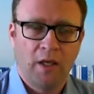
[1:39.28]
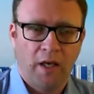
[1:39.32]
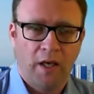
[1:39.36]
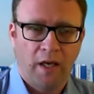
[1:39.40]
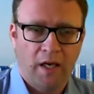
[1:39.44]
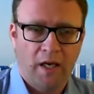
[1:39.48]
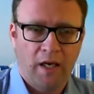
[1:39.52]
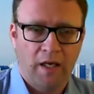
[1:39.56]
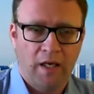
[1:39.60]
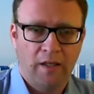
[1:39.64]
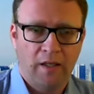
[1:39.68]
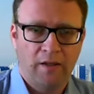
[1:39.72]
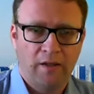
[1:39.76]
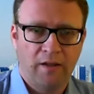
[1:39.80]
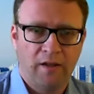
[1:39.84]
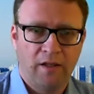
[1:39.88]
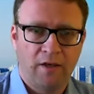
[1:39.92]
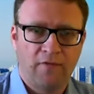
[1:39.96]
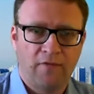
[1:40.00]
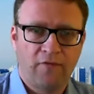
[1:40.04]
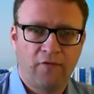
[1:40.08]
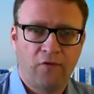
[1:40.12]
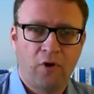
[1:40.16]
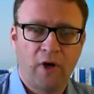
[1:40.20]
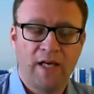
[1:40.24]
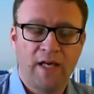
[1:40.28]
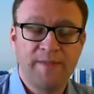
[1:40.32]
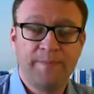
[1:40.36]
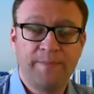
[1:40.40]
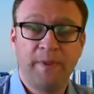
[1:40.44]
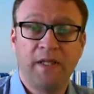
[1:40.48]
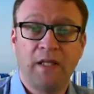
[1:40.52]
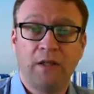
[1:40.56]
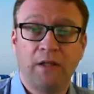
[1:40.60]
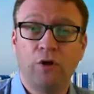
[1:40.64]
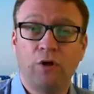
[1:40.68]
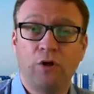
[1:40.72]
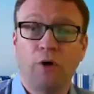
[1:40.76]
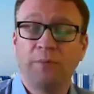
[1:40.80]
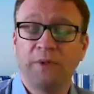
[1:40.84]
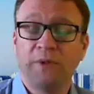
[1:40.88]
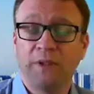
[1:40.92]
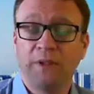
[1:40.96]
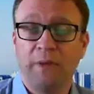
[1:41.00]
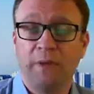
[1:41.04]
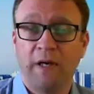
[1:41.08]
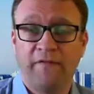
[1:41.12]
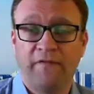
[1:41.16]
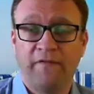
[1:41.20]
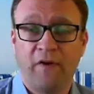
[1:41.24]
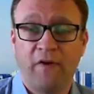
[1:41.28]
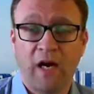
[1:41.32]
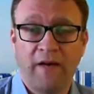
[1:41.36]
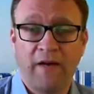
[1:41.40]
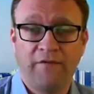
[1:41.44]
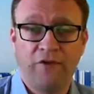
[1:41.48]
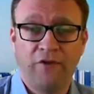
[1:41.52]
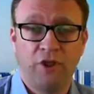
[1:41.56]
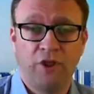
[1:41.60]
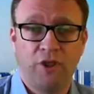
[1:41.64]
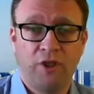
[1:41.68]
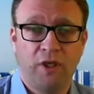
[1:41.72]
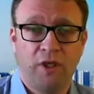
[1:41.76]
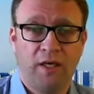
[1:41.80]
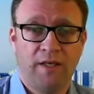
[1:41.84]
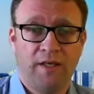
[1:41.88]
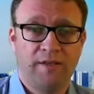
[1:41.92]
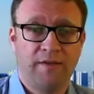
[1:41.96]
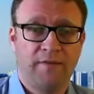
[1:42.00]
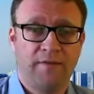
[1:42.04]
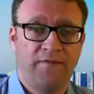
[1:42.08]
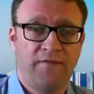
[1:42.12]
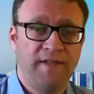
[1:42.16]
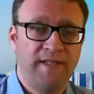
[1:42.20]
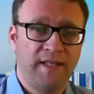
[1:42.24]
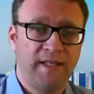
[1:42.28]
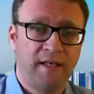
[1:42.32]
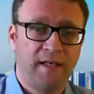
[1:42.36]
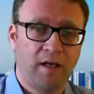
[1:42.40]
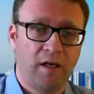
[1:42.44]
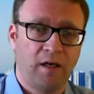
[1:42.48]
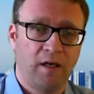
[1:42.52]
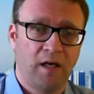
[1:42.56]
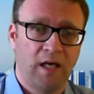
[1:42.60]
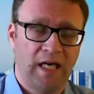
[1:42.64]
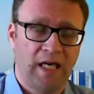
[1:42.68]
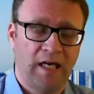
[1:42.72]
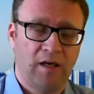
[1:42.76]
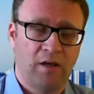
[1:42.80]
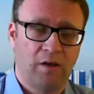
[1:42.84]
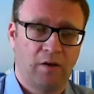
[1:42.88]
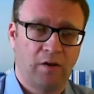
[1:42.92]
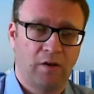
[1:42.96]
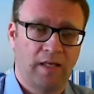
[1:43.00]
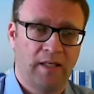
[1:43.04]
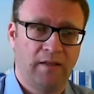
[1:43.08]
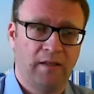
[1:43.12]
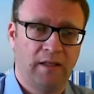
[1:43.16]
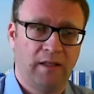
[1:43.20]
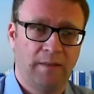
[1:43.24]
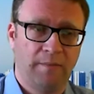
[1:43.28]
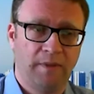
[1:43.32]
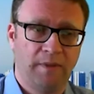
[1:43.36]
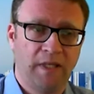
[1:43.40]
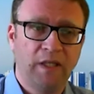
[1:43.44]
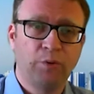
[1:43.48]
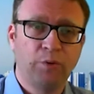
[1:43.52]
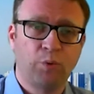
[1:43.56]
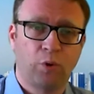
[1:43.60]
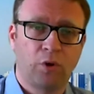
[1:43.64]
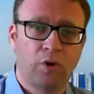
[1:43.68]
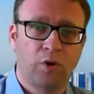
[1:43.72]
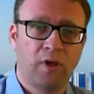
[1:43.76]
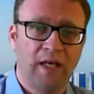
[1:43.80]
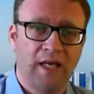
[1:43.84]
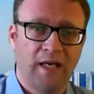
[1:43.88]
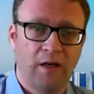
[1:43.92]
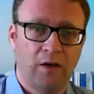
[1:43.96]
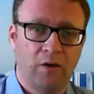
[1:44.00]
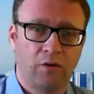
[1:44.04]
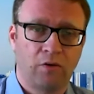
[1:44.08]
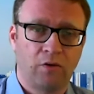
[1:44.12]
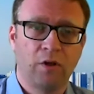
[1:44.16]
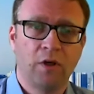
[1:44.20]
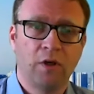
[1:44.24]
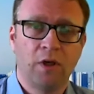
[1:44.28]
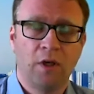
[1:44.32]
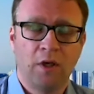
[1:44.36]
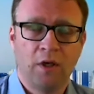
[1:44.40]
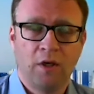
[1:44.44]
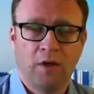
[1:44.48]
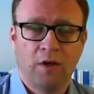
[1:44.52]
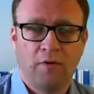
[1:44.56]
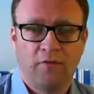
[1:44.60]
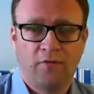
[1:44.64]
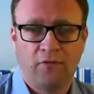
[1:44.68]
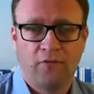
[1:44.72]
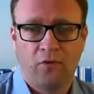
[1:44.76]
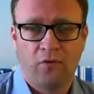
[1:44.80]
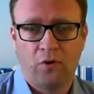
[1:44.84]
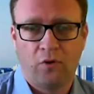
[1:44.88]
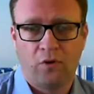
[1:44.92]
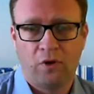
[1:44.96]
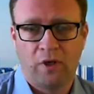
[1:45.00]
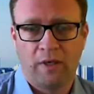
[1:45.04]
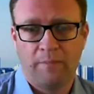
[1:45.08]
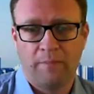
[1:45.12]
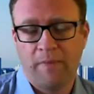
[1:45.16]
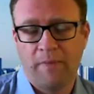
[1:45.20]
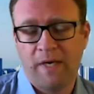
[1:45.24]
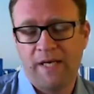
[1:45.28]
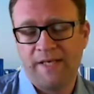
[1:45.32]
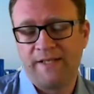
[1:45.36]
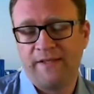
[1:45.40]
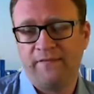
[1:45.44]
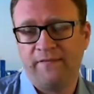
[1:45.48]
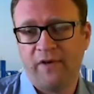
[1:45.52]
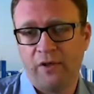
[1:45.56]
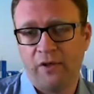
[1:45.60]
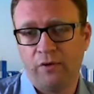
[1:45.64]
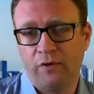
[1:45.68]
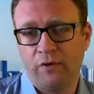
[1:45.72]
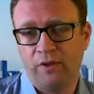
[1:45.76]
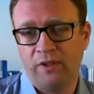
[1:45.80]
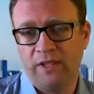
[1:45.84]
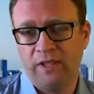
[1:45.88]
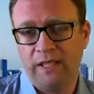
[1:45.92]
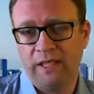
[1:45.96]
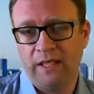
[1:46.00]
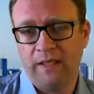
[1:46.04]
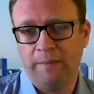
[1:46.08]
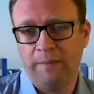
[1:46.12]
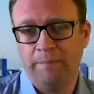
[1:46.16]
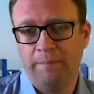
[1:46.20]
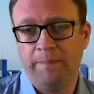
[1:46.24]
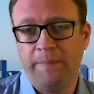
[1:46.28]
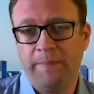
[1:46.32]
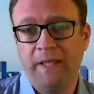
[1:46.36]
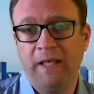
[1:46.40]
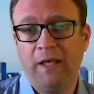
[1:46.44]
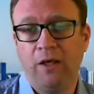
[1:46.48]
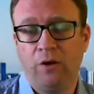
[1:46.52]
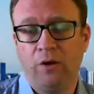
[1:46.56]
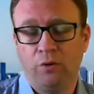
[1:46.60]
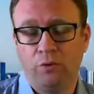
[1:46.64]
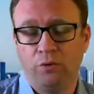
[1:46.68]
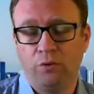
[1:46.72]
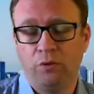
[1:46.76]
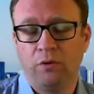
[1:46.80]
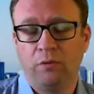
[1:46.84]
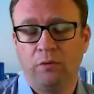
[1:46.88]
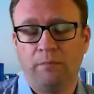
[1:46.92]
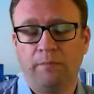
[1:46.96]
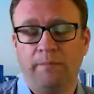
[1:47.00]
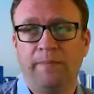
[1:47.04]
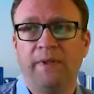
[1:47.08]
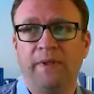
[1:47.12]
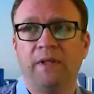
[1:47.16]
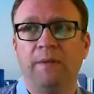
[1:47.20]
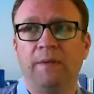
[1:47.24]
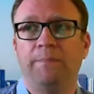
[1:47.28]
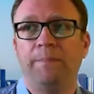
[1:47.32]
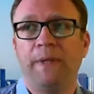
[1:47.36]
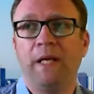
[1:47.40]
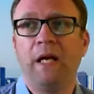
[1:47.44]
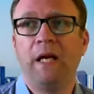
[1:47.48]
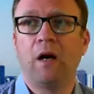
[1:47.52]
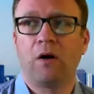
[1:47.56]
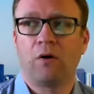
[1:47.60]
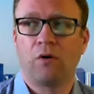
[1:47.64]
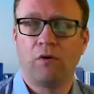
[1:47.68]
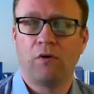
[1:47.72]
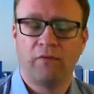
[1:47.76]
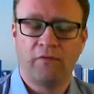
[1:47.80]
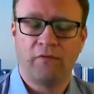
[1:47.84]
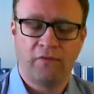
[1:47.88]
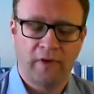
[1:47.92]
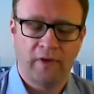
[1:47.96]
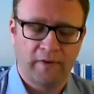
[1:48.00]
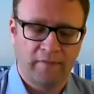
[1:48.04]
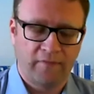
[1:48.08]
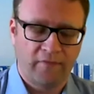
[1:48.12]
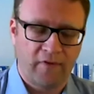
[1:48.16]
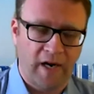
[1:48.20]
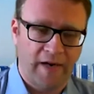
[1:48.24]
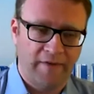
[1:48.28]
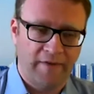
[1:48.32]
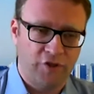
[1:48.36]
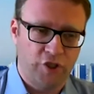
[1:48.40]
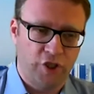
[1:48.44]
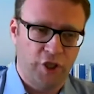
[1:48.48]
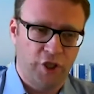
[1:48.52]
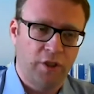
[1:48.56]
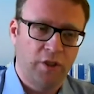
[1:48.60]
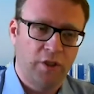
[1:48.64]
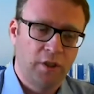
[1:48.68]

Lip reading: and therefore has been adopted by 5G as a physical layer and a network layer for massive IoT pillar of 5G.